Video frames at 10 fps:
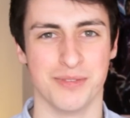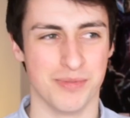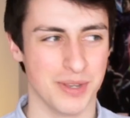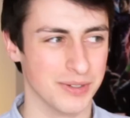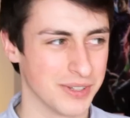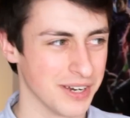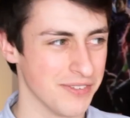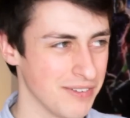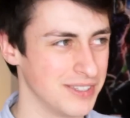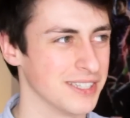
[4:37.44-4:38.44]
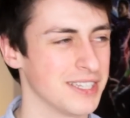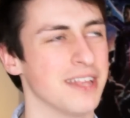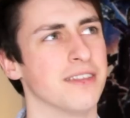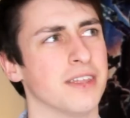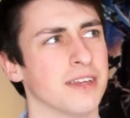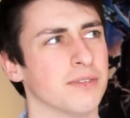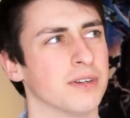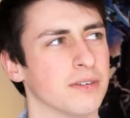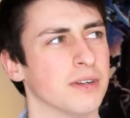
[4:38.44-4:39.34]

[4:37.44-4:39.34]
you kind of have to sit and think,